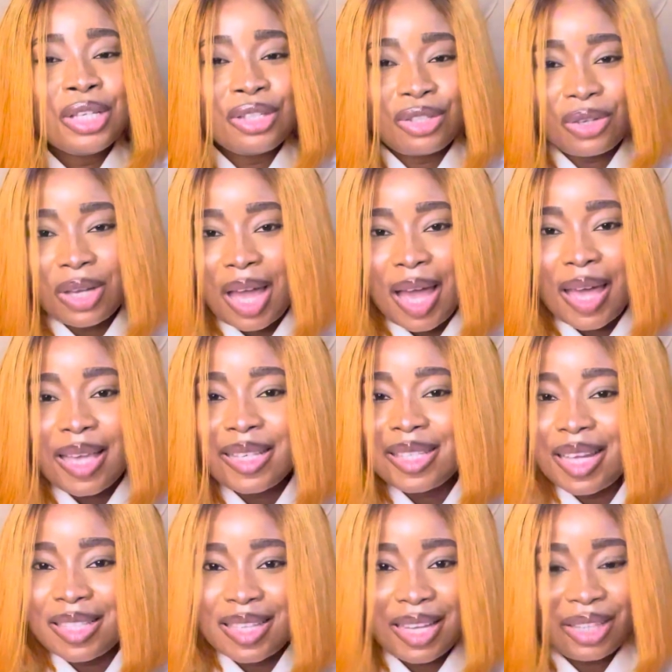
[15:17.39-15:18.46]
So guys,
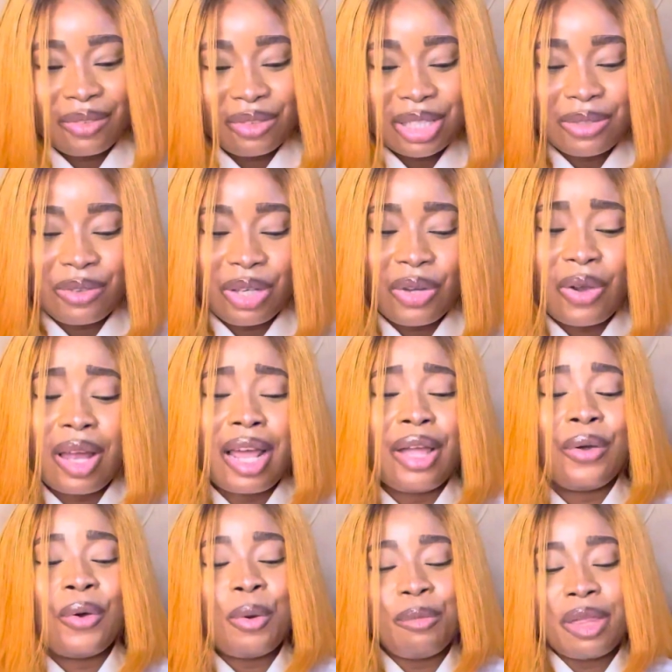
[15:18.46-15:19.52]
that's the end of this video and
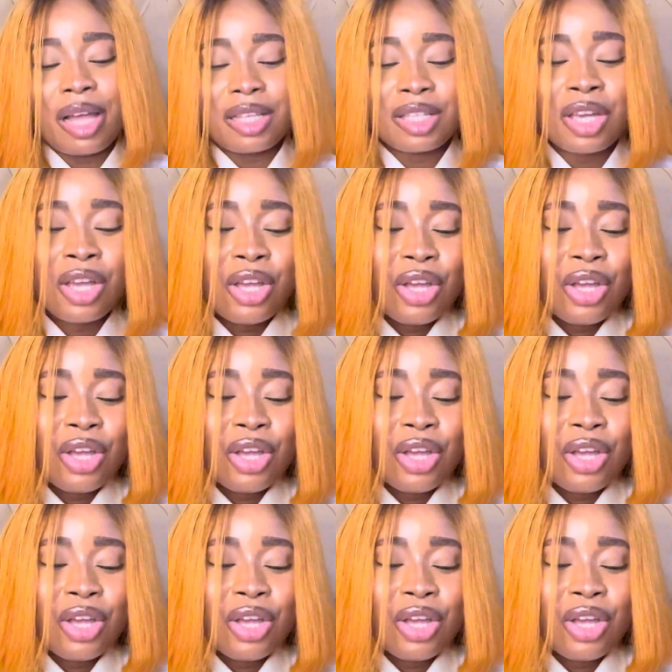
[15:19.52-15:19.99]
I hope that